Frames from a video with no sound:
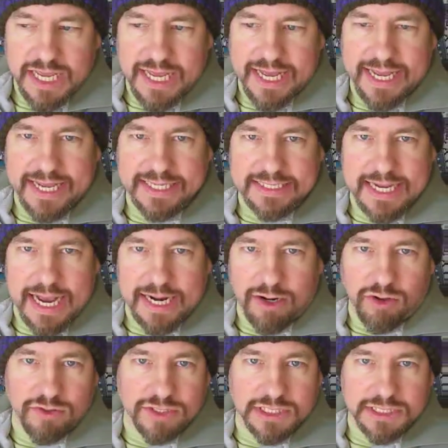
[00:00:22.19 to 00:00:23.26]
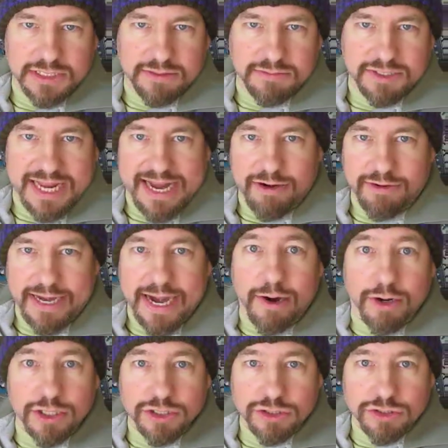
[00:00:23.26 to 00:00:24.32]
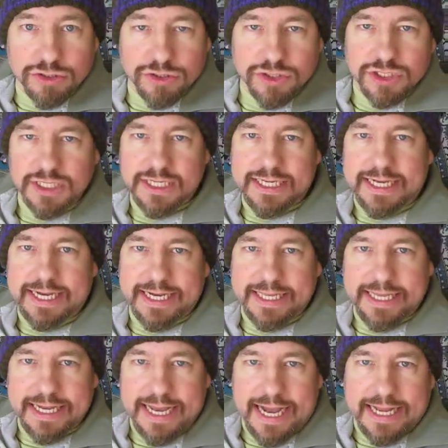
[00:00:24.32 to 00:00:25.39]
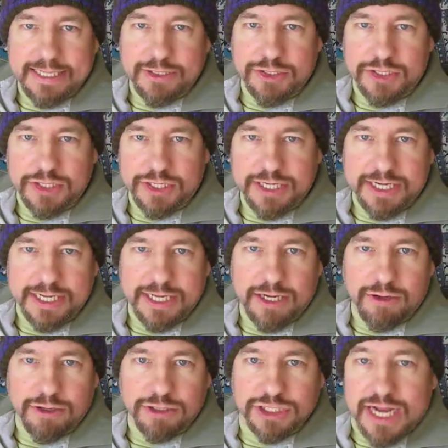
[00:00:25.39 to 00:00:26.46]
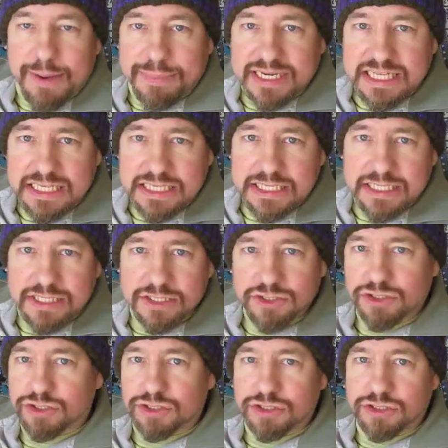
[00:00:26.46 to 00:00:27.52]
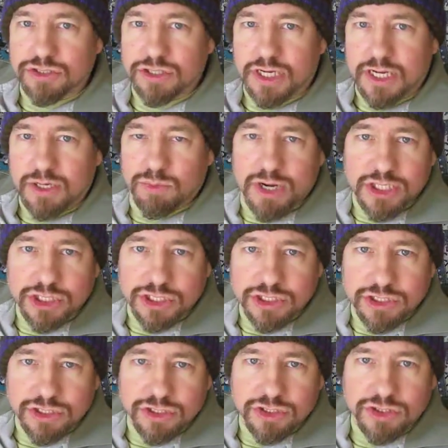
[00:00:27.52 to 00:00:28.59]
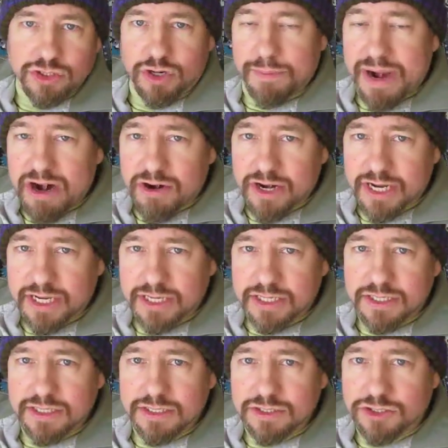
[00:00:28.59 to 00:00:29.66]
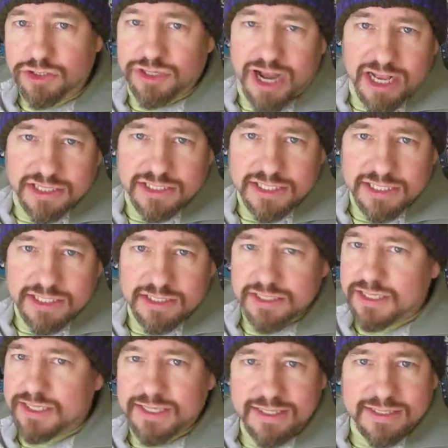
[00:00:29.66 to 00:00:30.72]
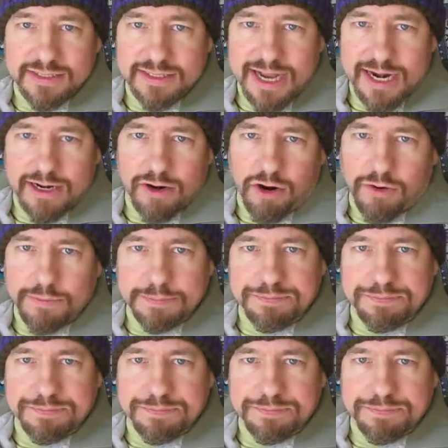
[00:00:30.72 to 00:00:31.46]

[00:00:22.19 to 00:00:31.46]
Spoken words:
It's got all the standard characters. You got your Japanese, your Russians, your Americans, your Nazis. It's got it all.